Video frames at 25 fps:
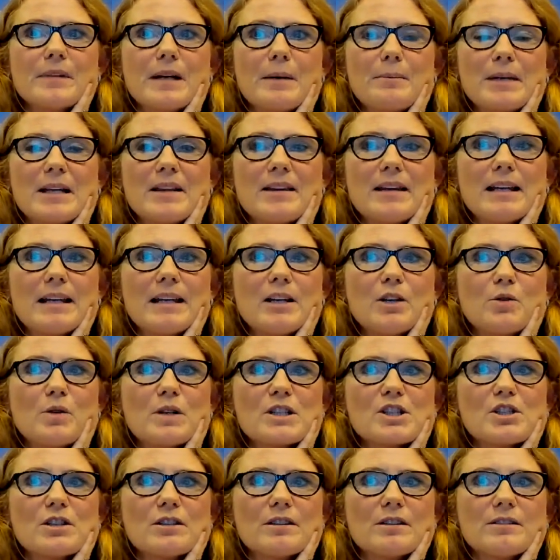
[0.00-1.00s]
I mean, the EU
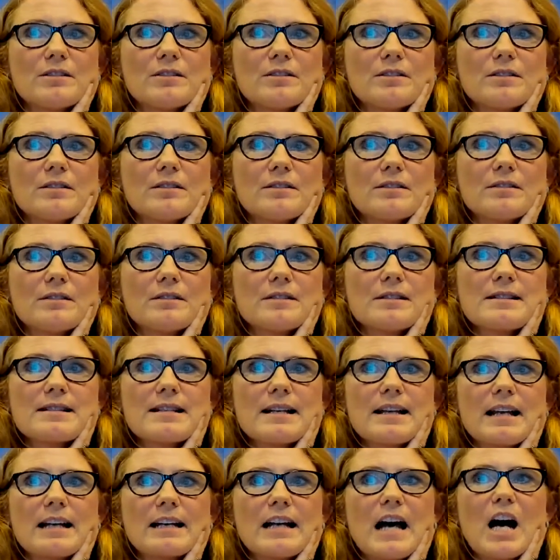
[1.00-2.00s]

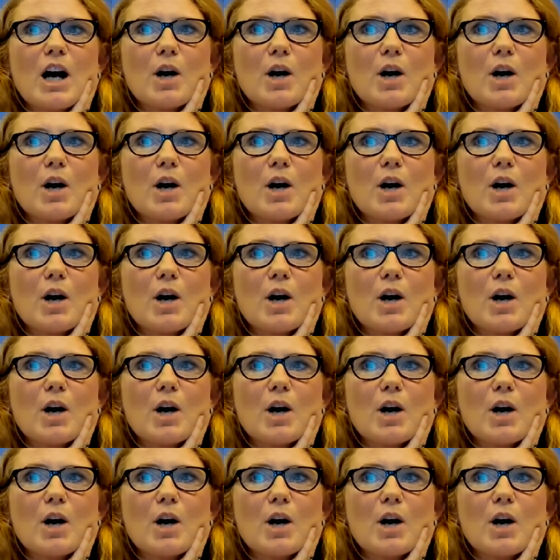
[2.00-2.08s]
said that